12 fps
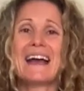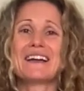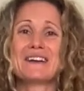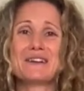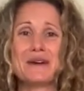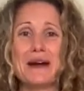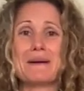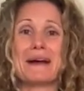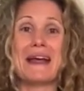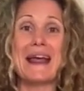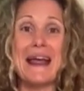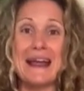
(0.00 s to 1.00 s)
I could grab
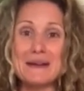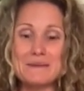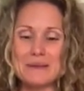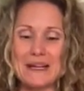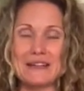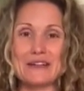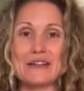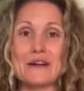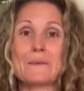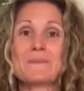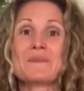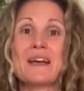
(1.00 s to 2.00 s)
a hand
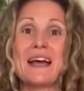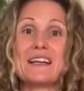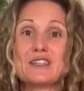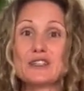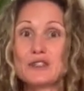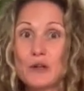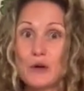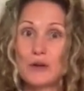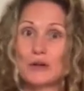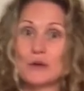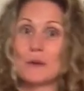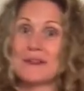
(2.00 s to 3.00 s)
blender and show
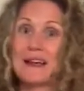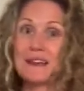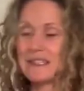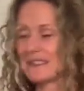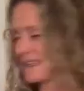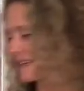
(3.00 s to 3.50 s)
you what that looks